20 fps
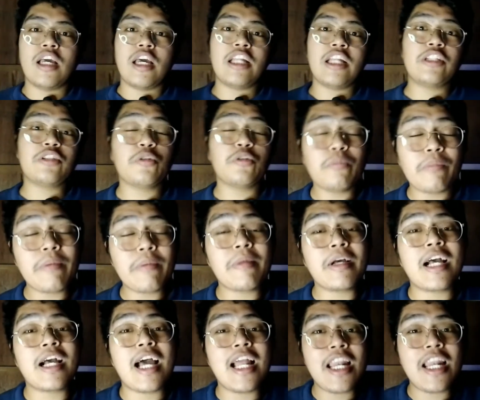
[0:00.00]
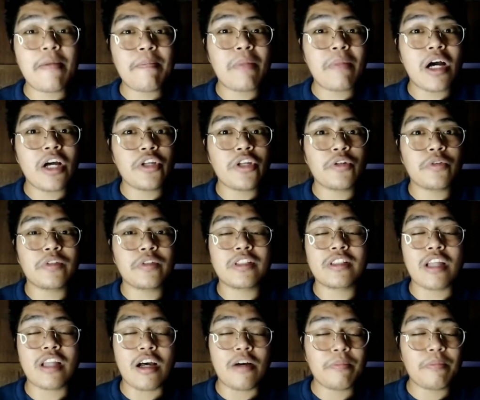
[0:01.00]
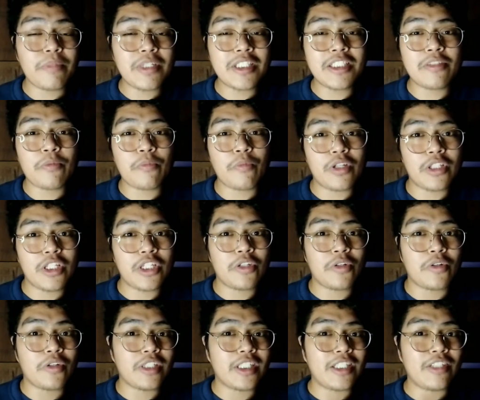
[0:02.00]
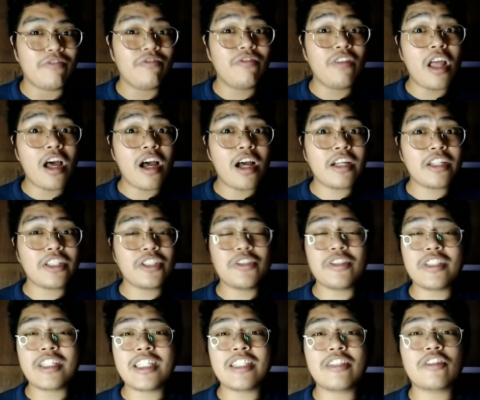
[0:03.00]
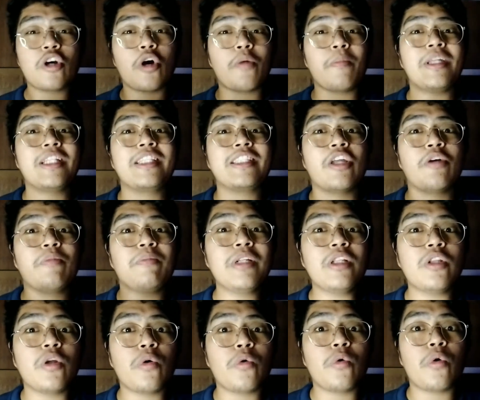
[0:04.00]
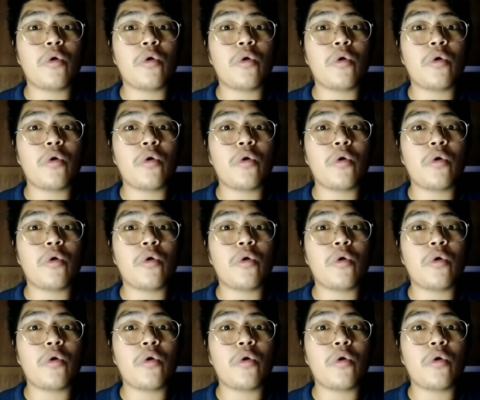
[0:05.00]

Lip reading: And kung may mga alam ba kayong topics na pwede kong i-vlog, you can comment down below.